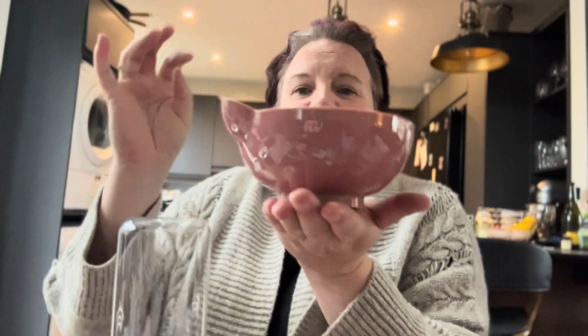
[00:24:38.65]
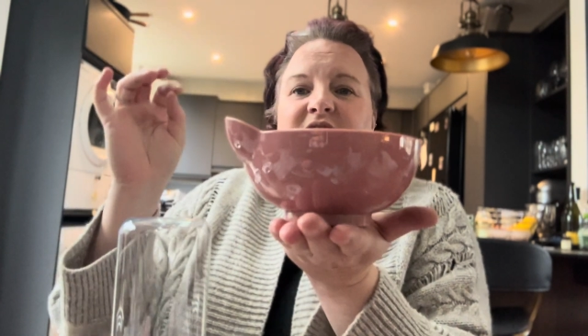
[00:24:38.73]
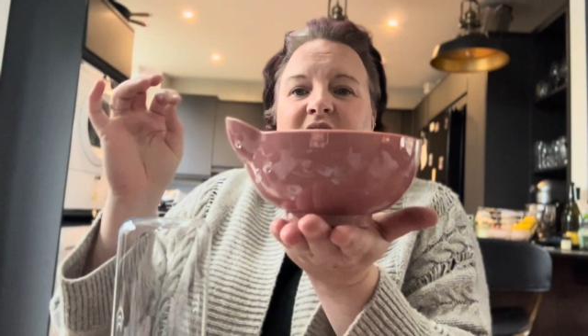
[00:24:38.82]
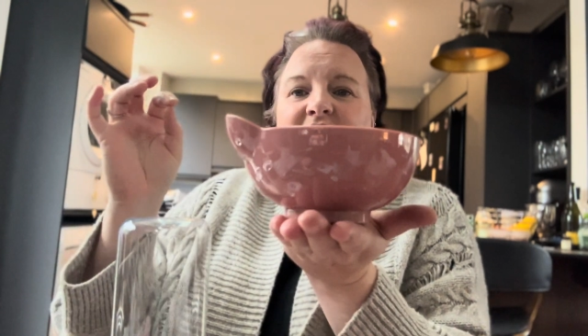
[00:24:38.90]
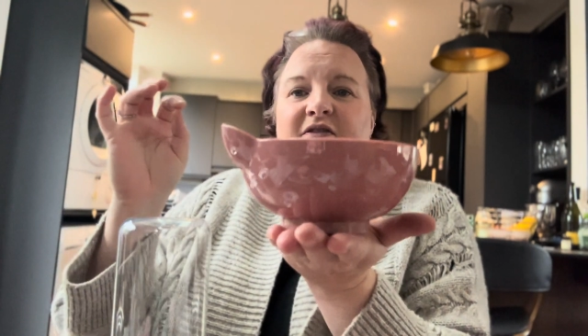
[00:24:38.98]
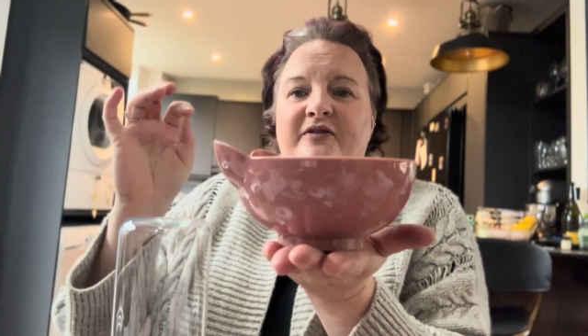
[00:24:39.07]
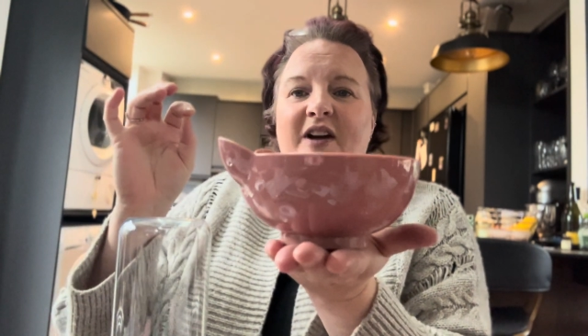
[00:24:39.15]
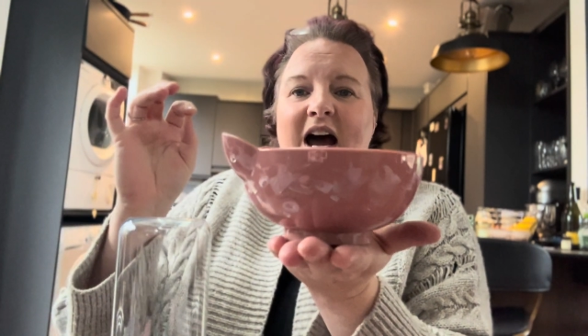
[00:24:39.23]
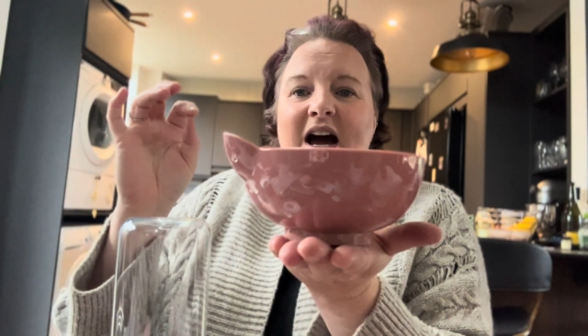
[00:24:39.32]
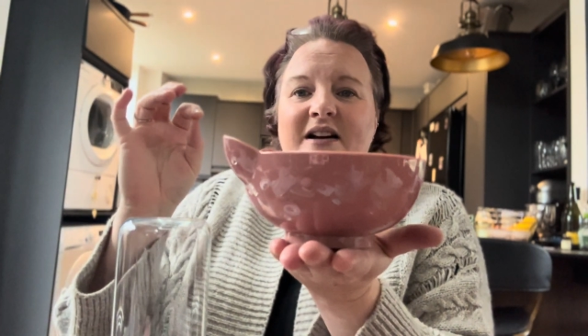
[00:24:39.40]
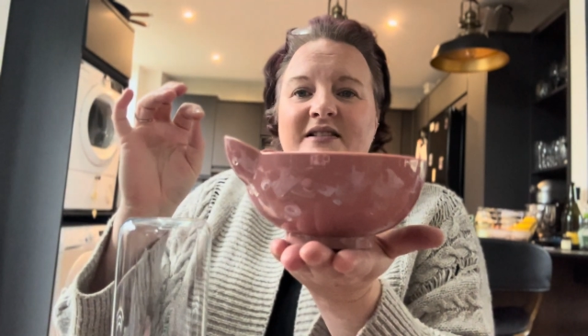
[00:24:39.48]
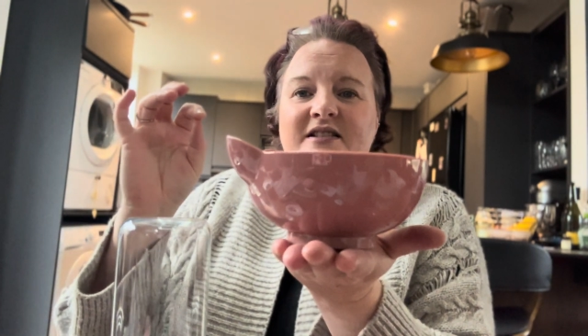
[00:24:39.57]
sit
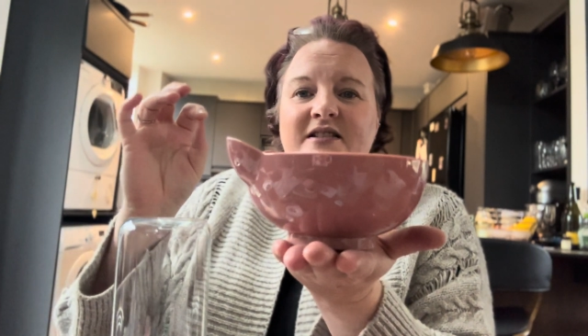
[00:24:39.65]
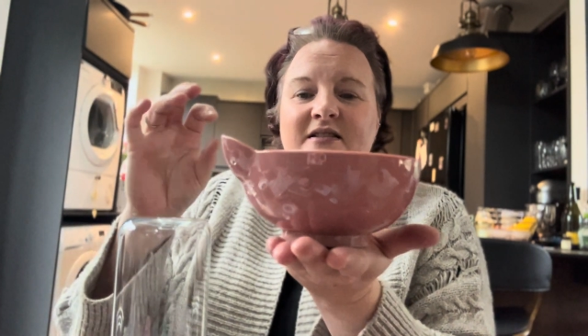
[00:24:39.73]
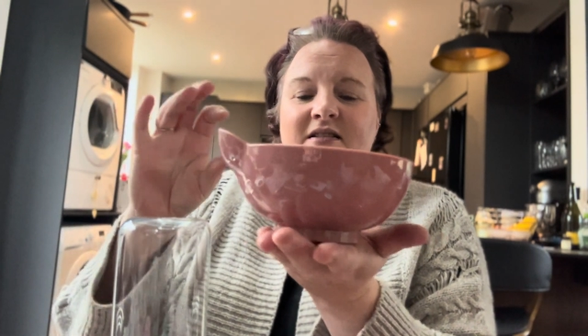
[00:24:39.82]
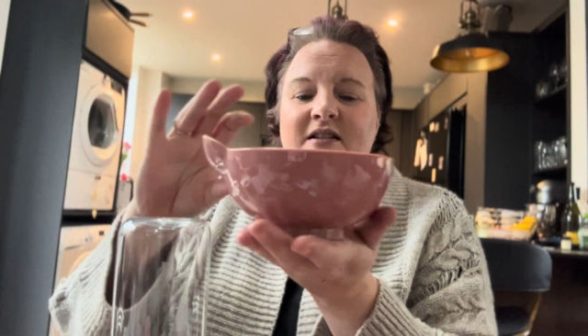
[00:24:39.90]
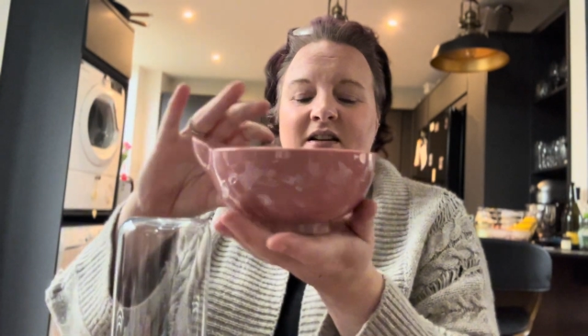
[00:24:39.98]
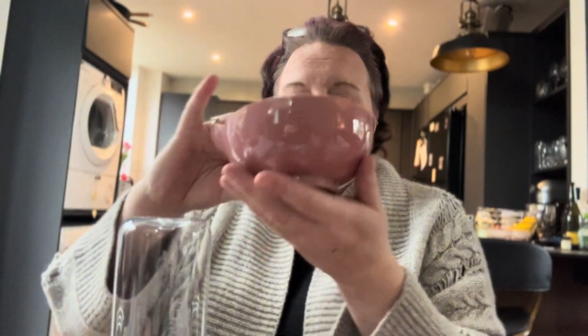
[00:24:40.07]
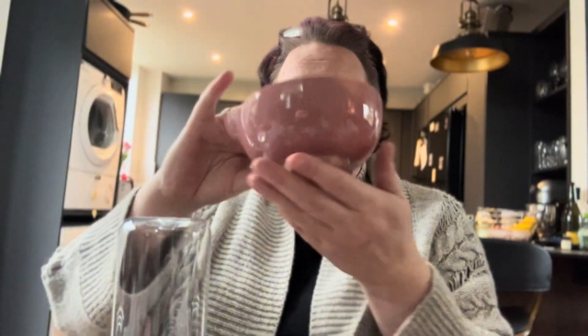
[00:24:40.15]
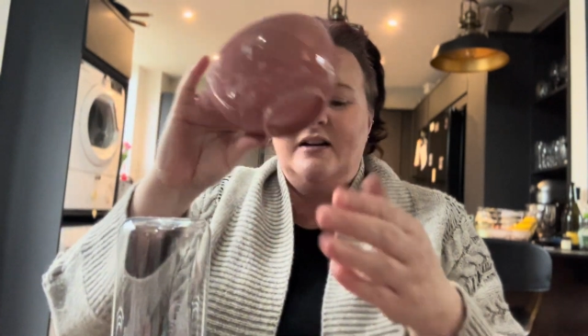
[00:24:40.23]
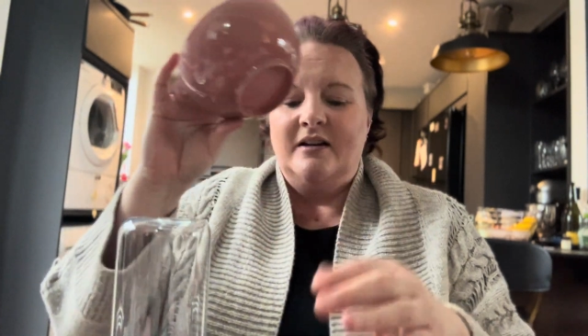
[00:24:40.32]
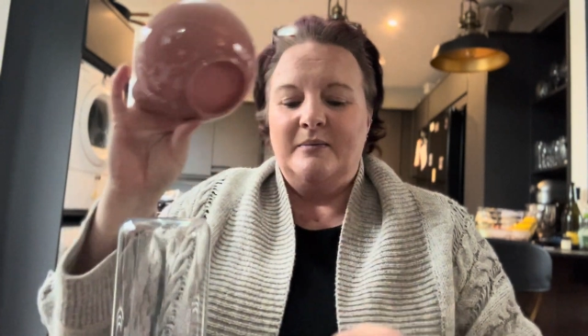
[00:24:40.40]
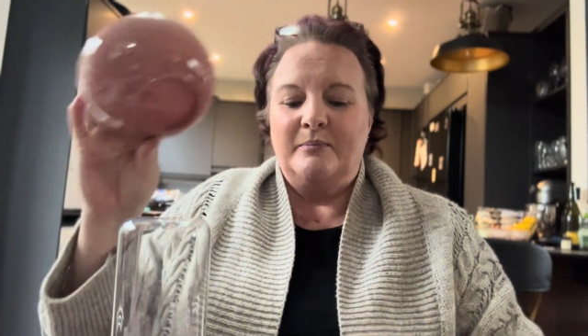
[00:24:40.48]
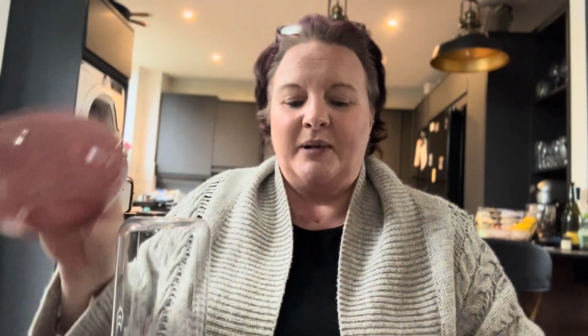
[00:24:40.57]
flat,
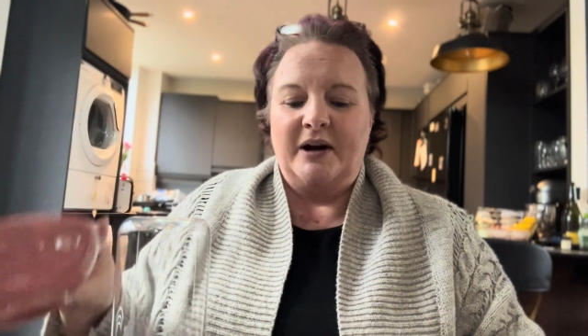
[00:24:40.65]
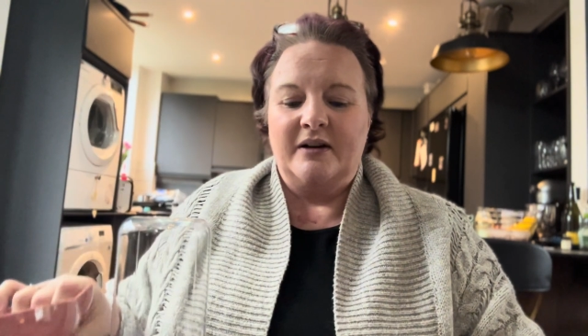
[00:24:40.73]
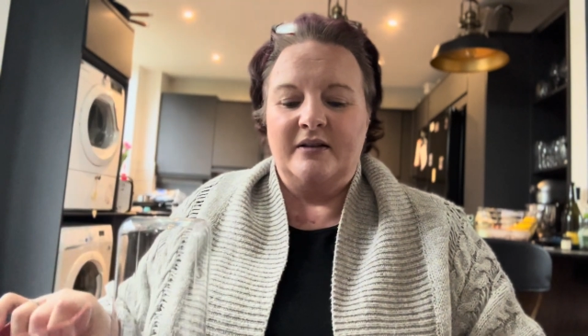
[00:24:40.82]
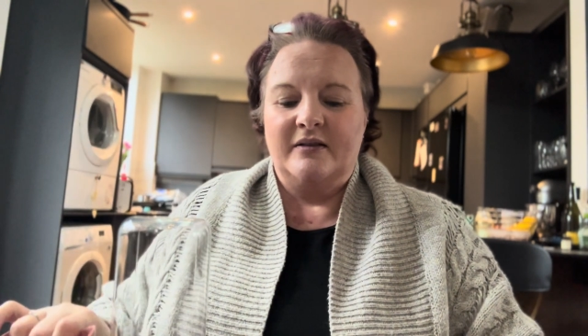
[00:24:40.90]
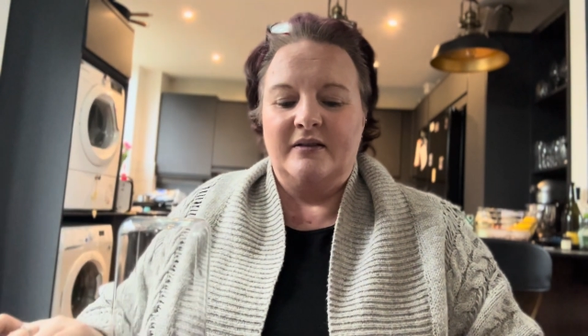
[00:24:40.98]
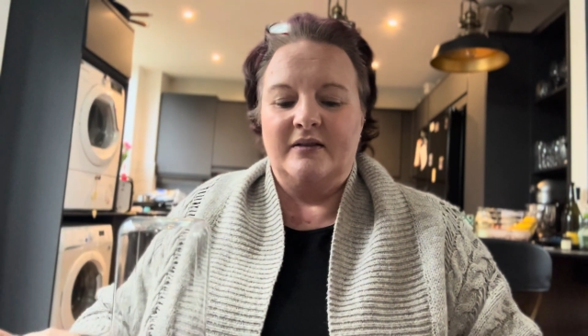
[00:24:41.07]
but